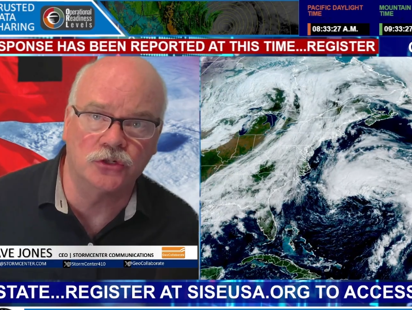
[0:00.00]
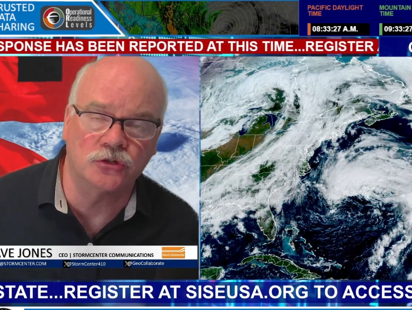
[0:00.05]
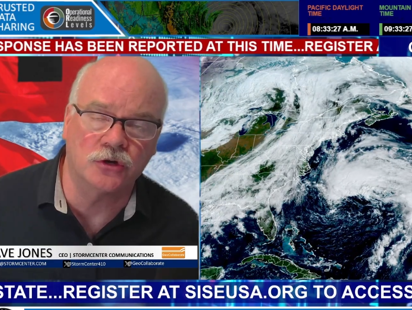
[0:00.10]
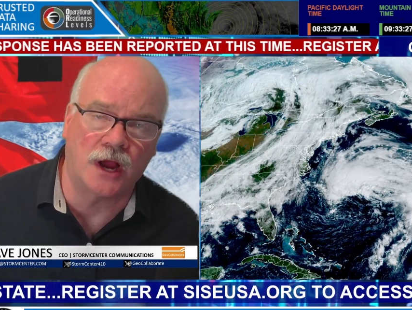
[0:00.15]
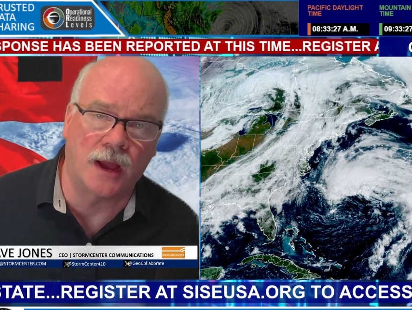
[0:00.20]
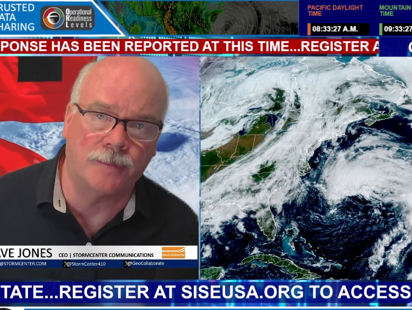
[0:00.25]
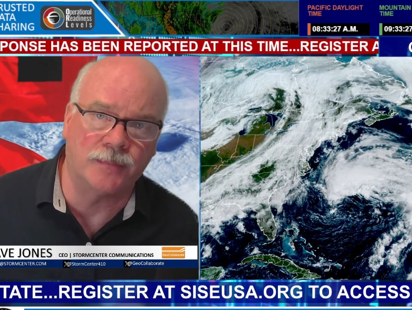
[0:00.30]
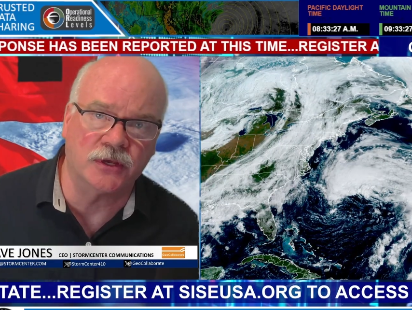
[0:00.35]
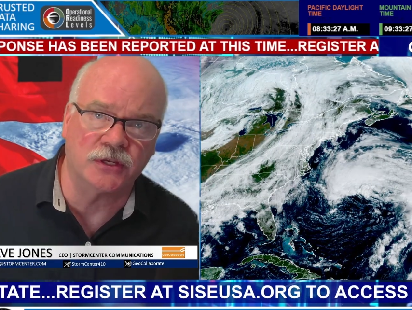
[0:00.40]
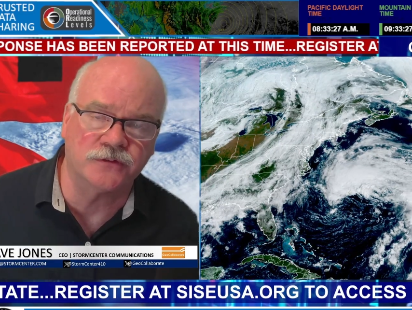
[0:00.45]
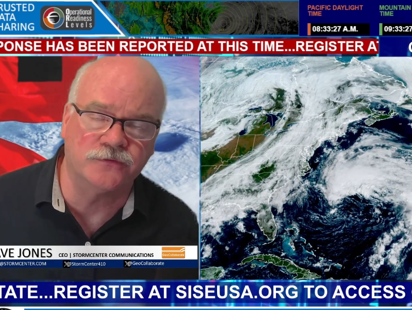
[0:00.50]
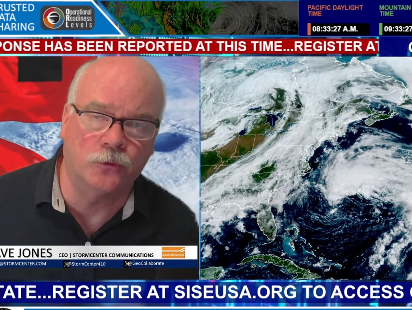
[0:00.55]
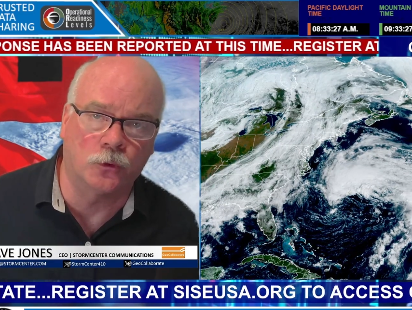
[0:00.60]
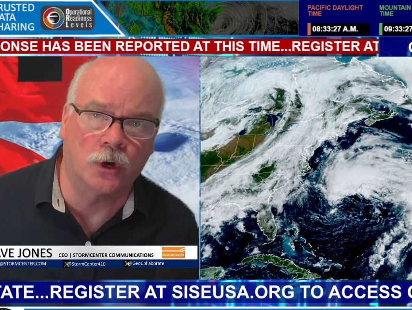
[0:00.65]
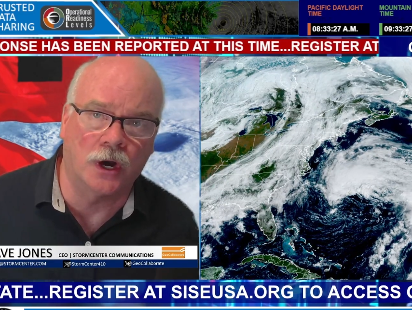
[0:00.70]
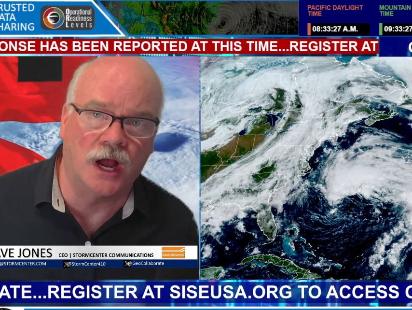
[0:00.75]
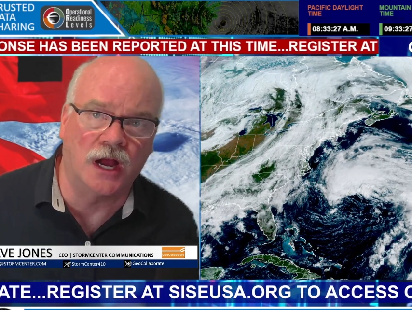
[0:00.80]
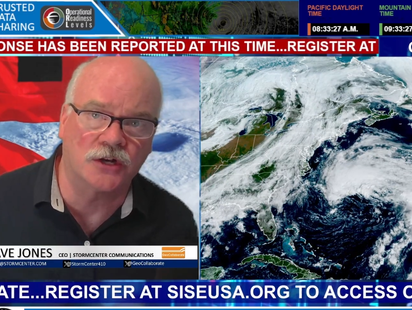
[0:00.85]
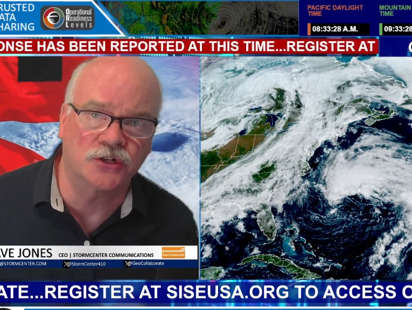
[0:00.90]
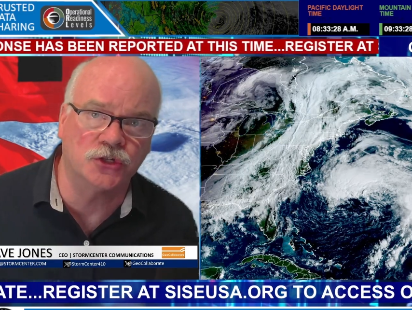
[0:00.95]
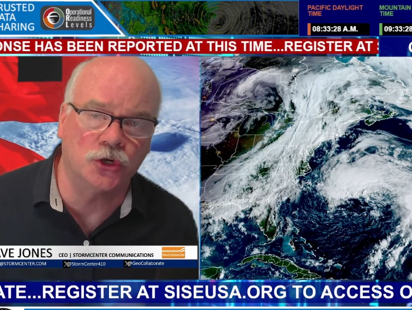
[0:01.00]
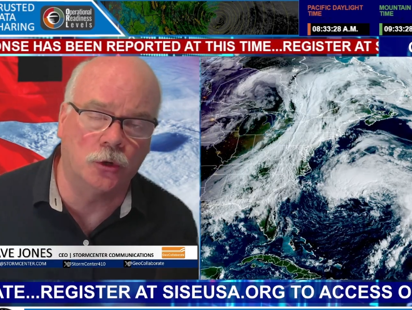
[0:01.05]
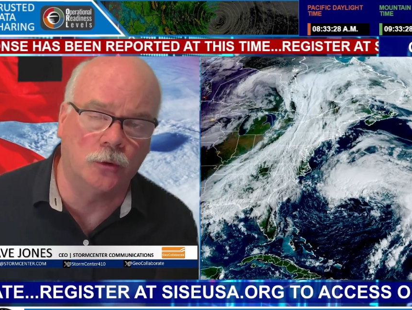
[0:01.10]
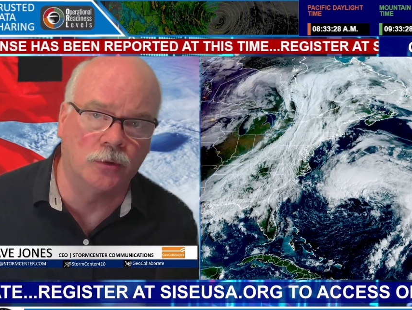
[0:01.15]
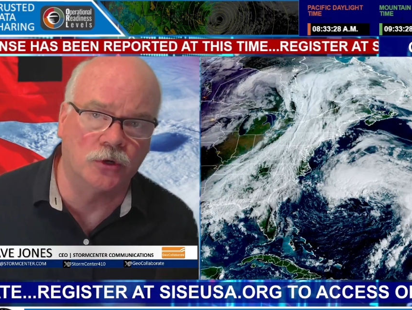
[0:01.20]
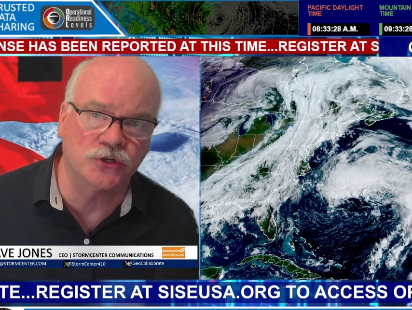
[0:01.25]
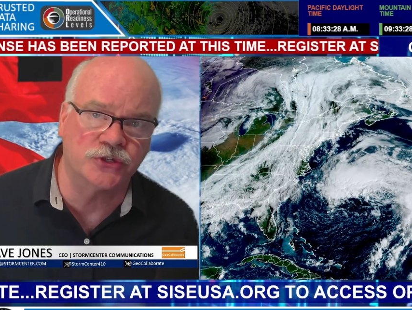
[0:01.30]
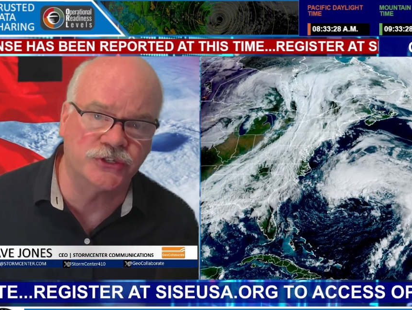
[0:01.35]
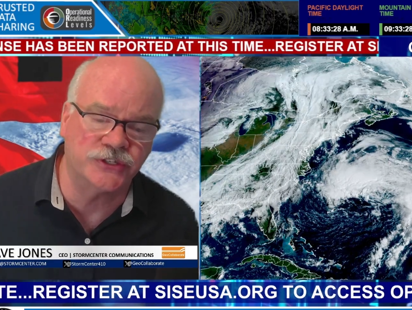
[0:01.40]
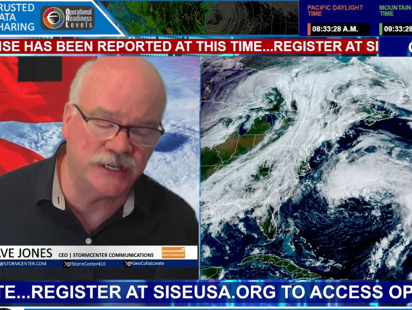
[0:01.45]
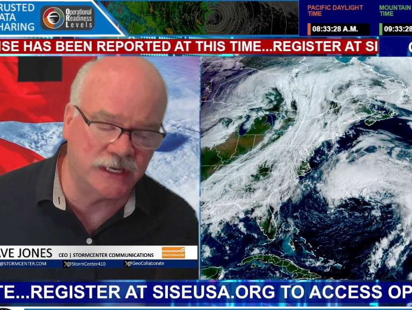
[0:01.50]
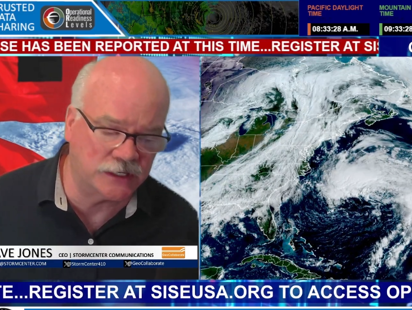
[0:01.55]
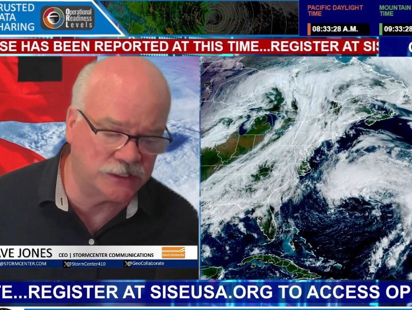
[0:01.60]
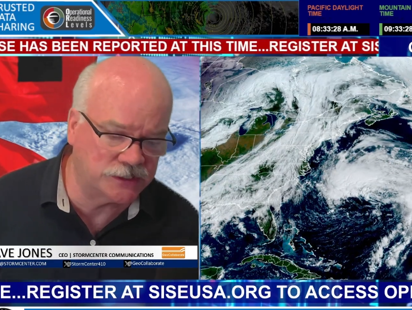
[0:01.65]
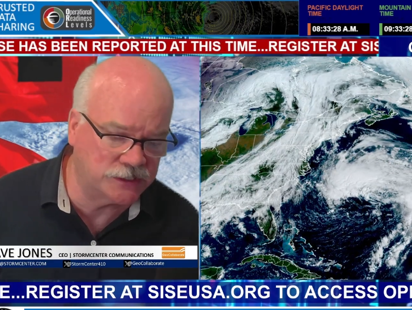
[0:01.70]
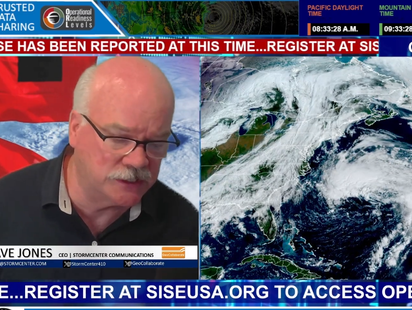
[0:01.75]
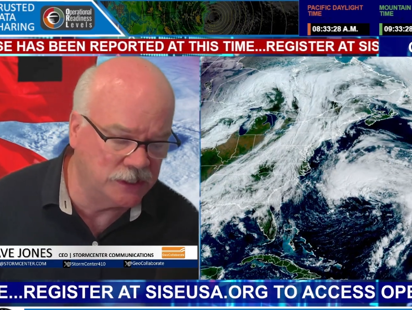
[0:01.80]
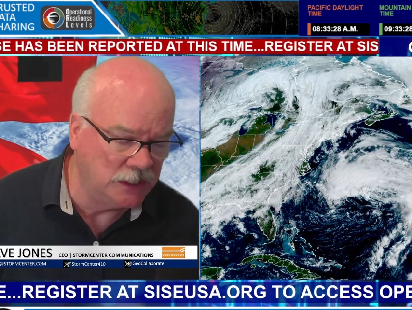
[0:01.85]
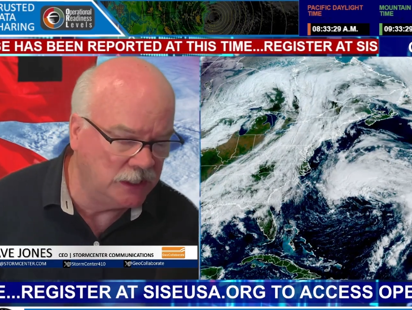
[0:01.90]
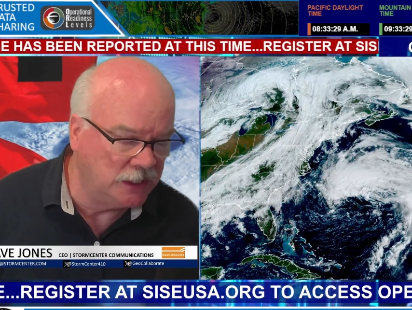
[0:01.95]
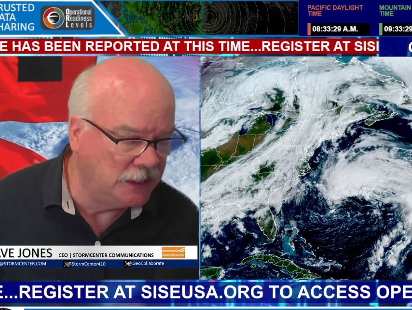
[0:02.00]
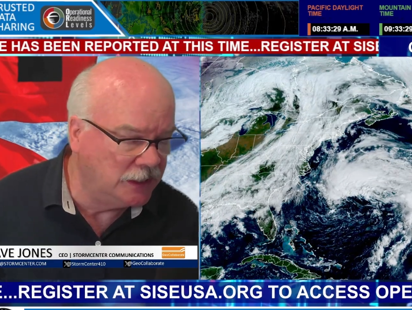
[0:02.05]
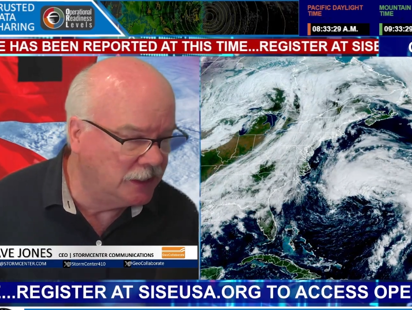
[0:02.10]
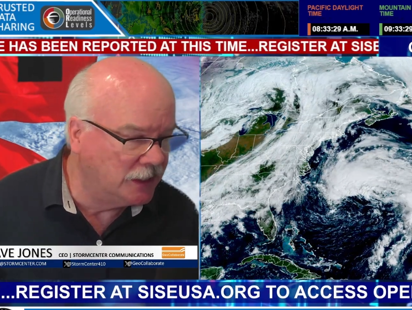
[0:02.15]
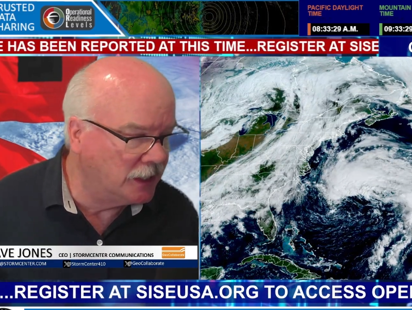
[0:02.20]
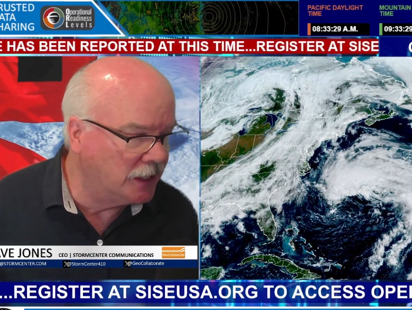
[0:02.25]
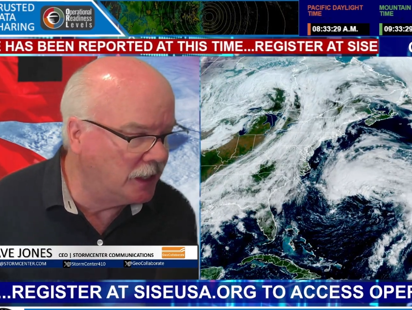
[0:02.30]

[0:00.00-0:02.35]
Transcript: on the tropics for October 6th.